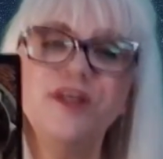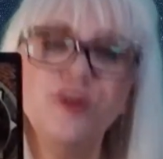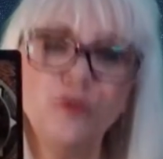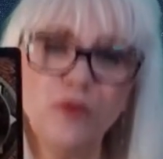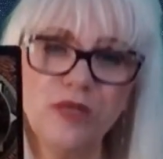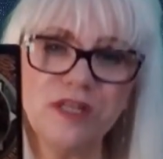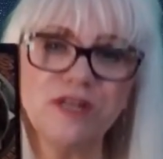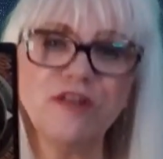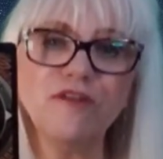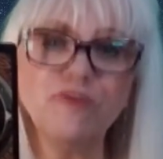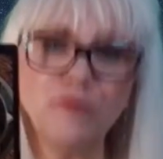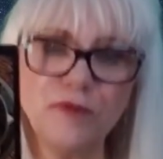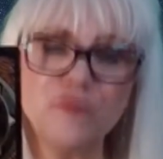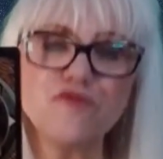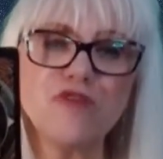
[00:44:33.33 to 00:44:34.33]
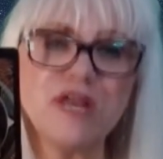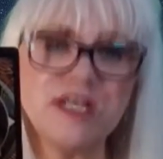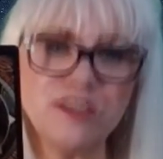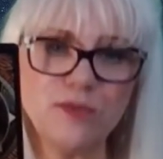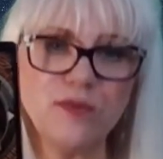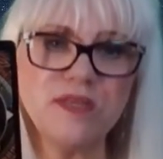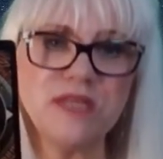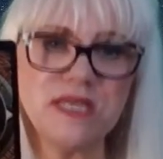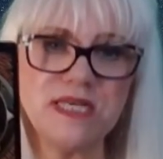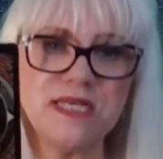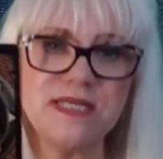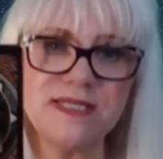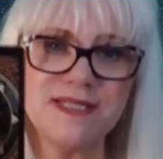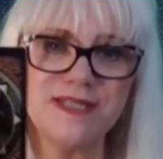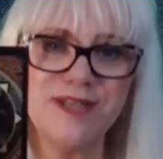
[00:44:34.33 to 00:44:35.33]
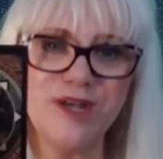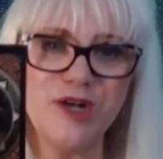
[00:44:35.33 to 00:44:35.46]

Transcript: with love, with grace, with ease.